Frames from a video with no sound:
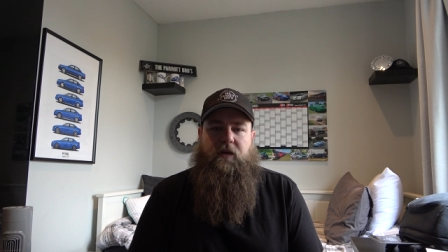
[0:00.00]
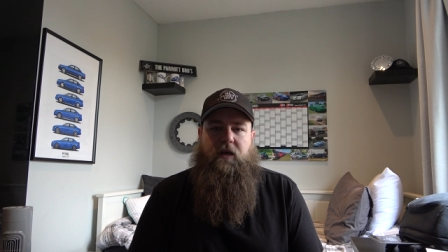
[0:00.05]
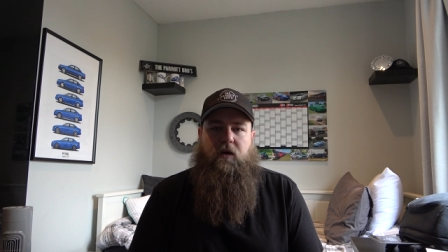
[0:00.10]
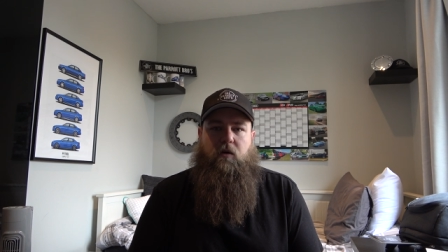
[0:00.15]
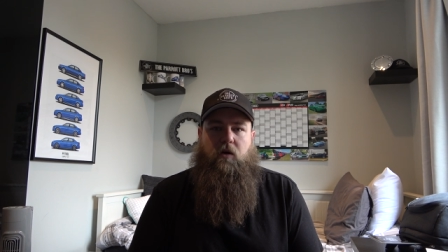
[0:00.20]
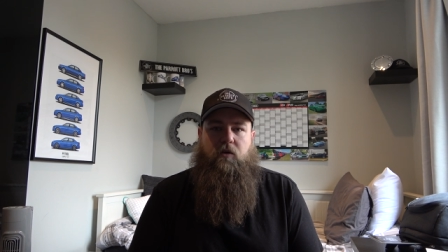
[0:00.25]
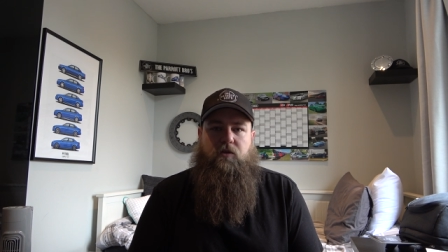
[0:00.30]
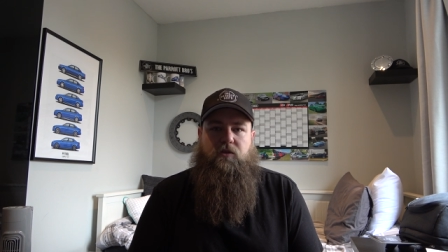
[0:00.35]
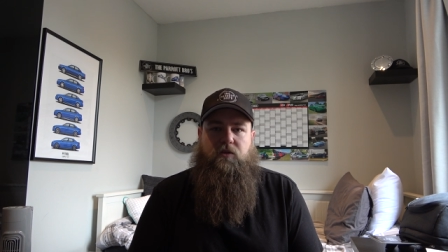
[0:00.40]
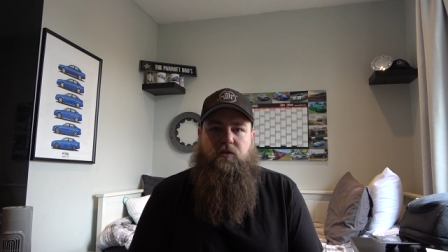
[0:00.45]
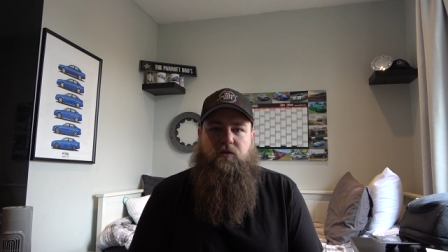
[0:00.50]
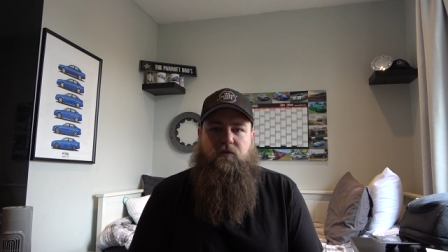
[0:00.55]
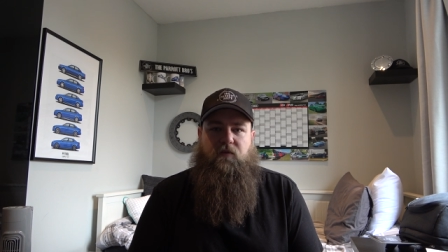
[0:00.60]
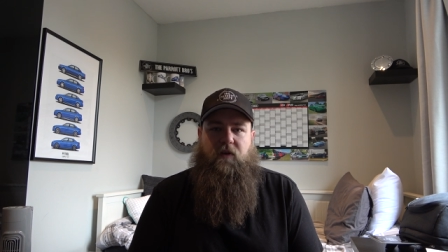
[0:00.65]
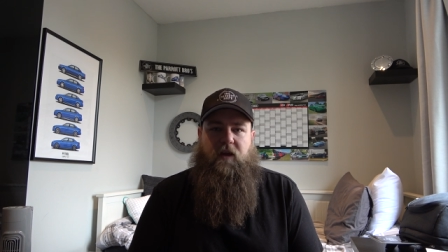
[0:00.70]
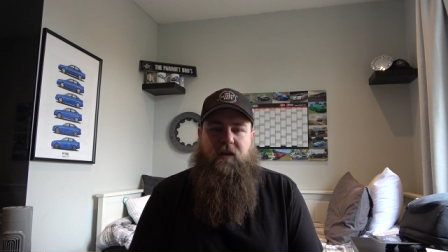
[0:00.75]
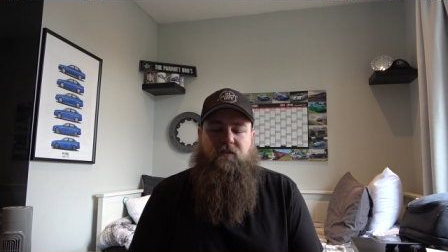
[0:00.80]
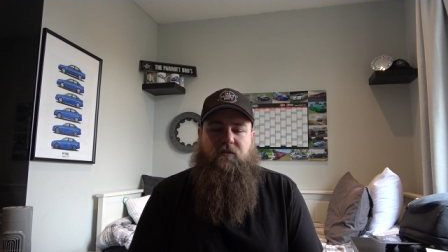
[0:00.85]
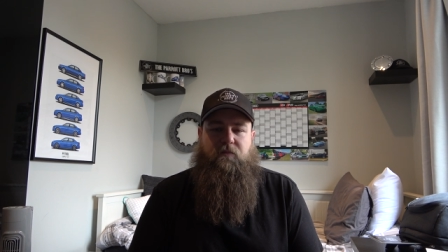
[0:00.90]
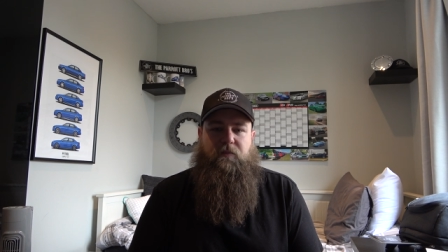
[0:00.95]
Now, I'll
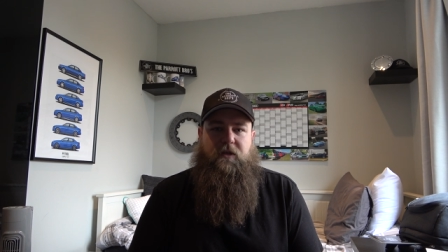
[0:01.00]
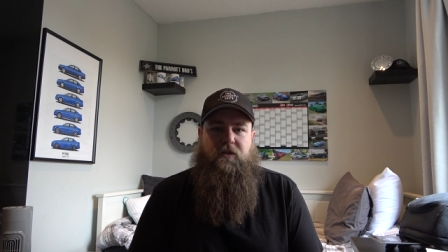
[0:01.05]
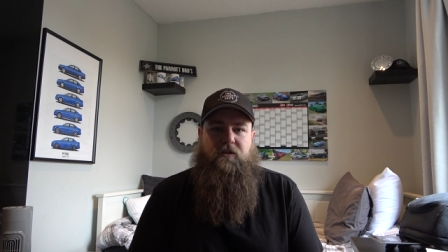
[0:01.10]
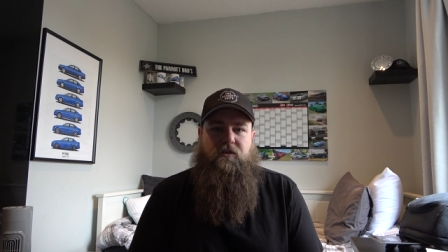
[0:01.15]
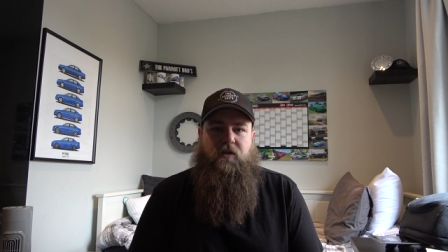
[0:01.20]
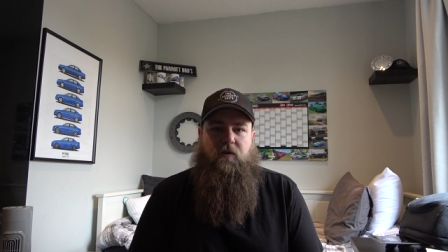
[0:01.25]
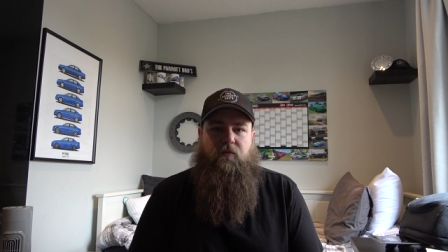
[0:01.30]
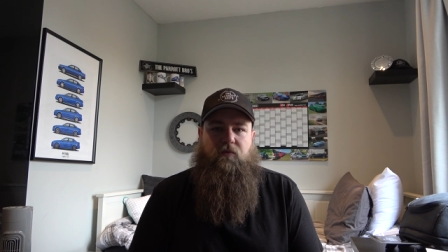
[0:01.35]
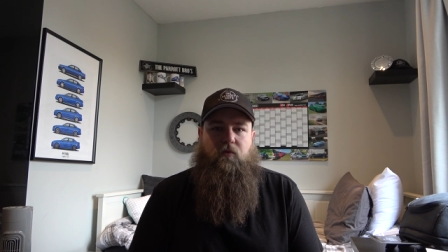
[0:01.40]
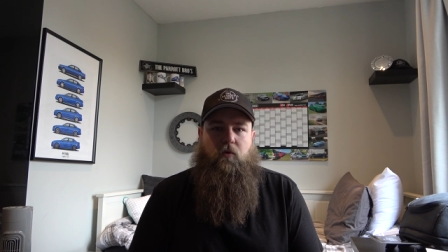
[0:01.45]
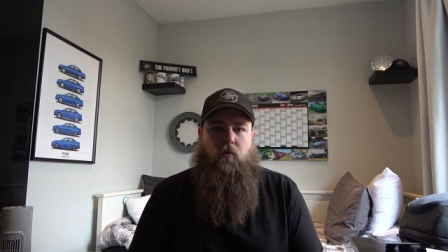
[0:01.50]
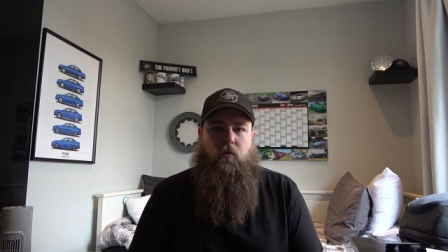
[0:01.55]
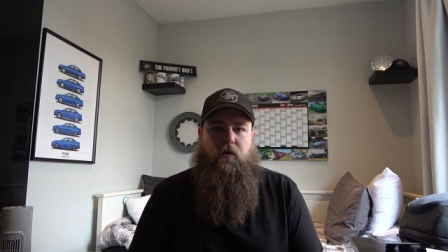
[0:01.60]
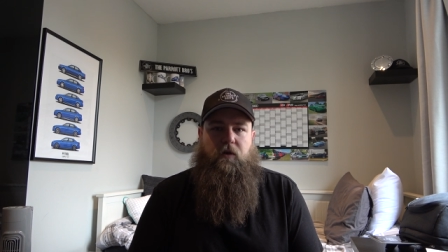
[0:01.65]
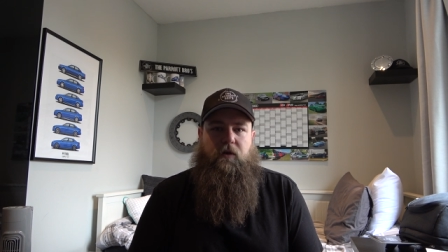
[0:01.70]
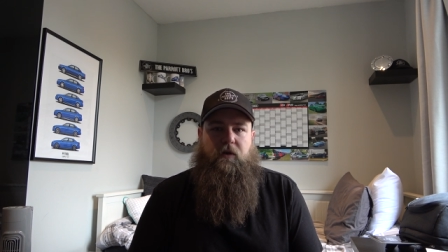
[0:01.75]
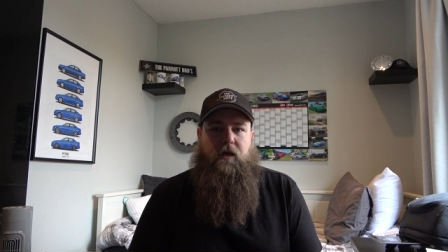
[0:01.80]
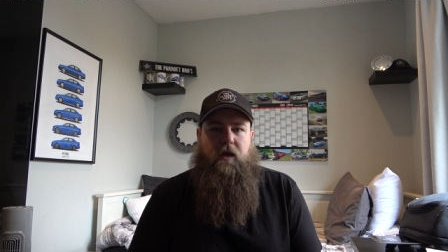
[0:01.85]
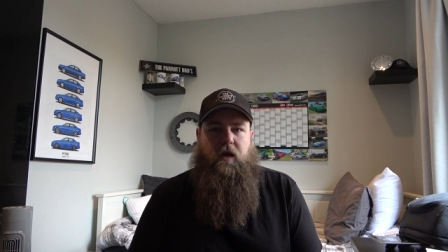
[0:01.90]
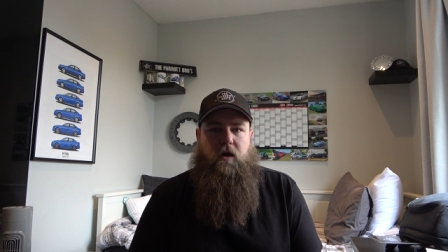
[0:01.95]
flag some pictures up for
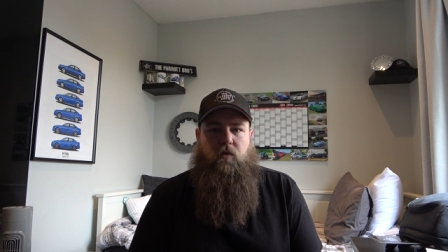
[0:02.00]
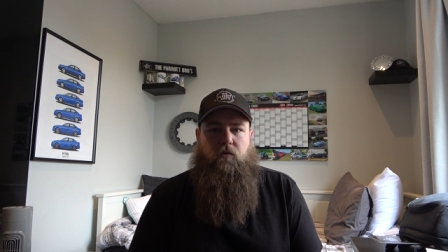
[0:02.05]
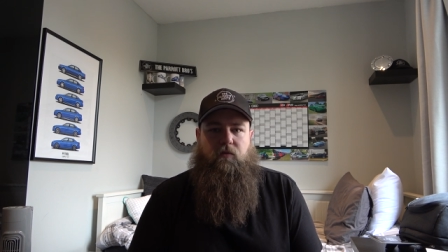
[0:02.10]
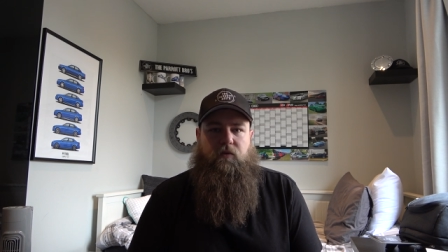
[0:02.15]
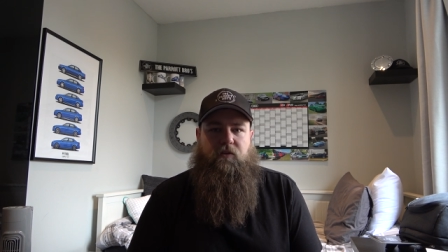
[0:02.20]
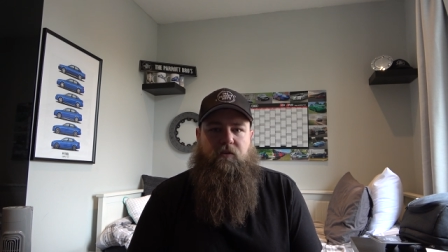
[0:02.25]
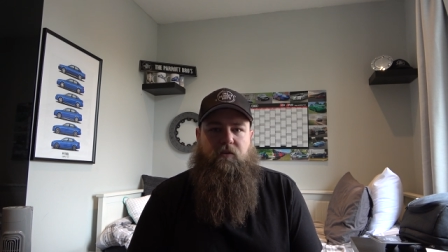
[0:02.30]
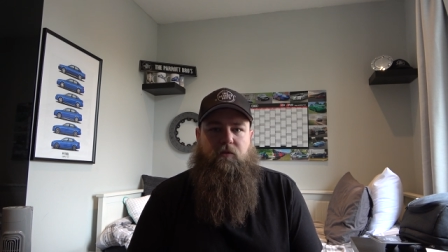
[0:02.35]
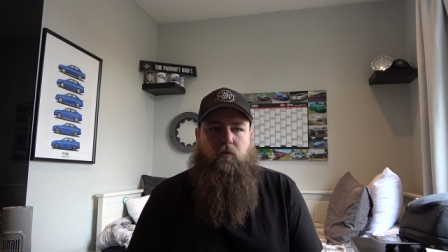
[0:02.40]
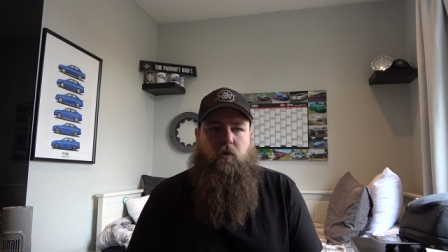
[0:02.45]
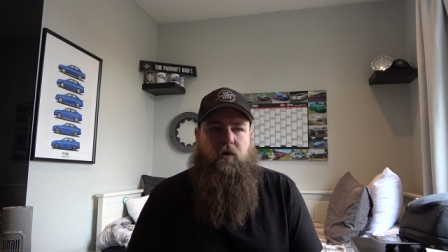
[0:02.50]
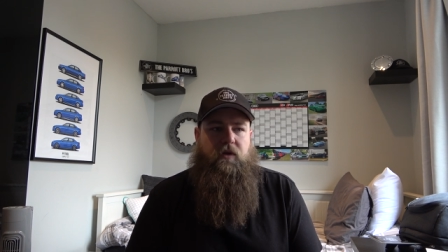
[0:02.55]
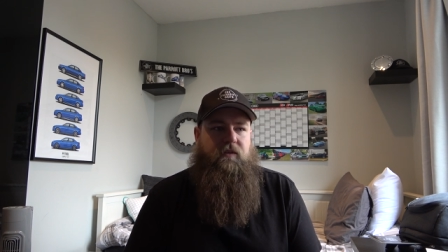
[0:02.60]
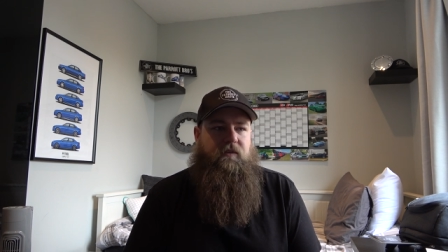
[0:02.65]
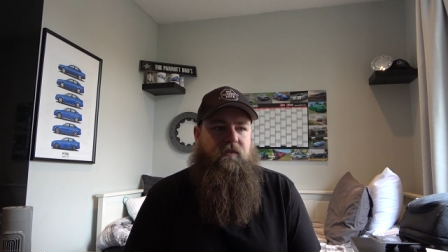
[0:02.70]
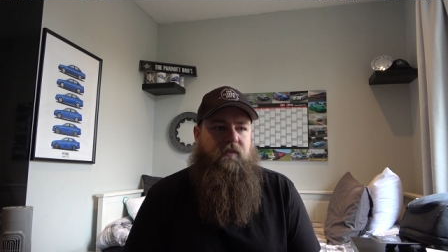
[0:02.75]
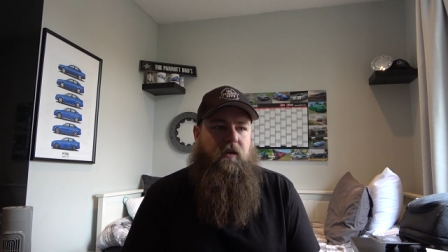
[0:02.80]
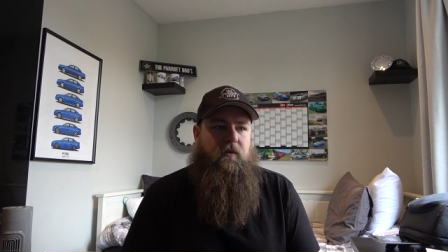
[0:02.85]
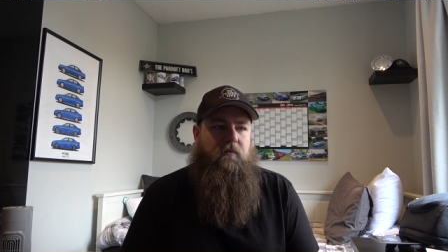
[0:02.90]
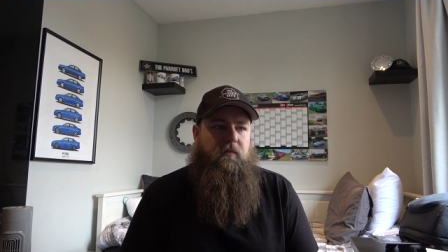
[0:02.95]
you now. This is what he
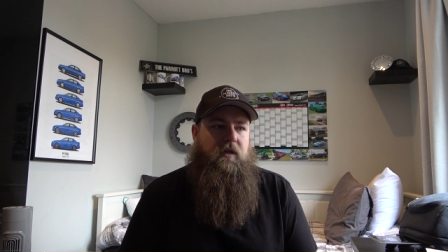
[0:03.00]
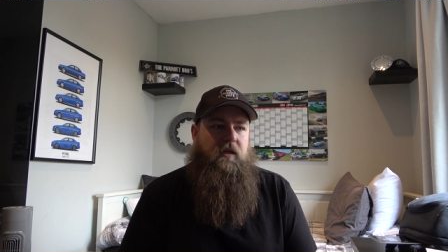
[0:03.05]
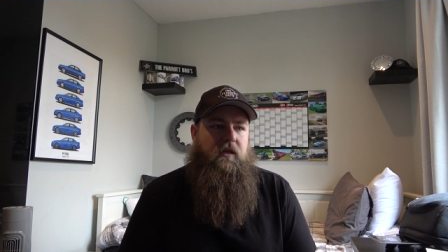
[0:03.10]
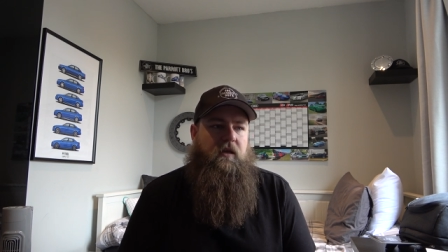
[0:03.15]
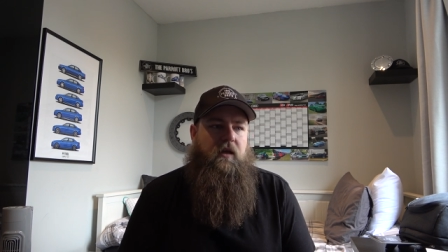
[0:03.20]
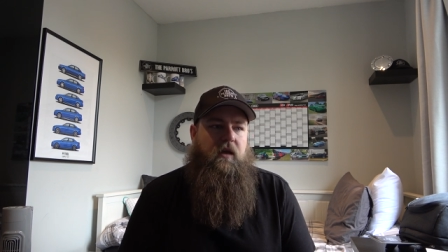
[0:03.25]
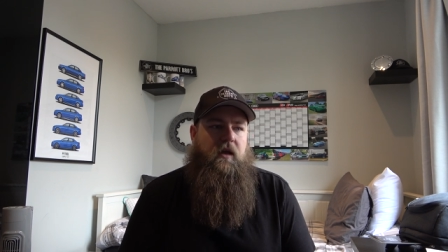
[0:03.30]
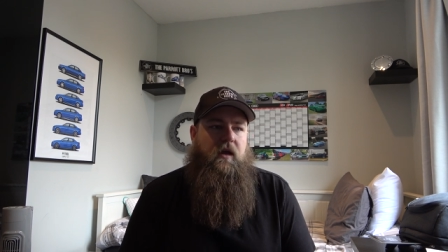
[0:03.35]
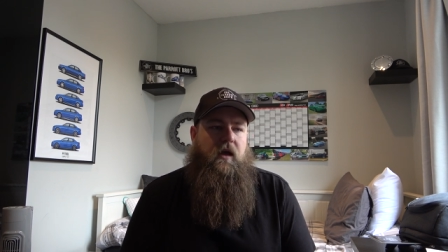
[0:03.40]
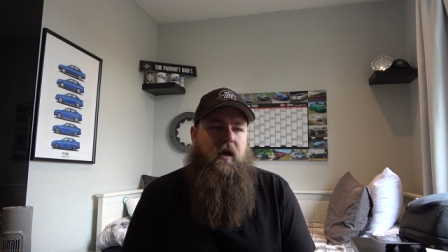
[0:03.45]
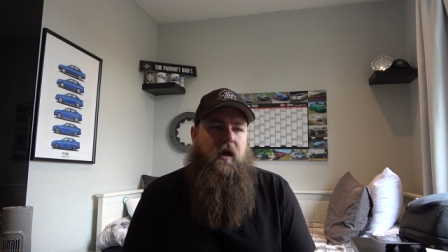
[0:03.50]
sent me.